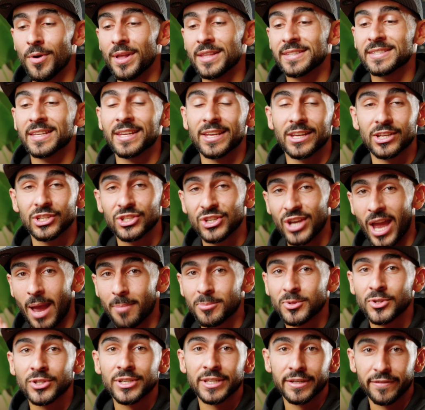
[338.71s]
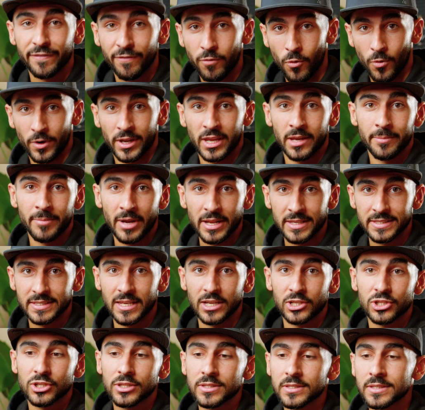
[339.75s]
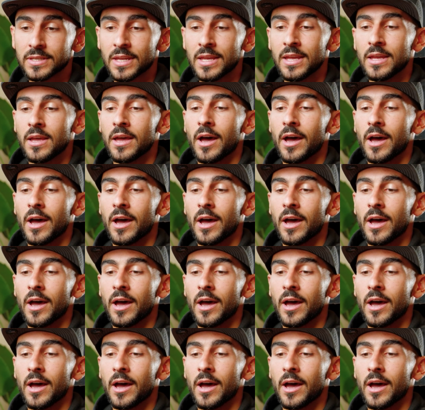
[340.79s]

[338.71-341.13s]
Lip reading: it's gonna get chaptered into 4 gigabyte sections.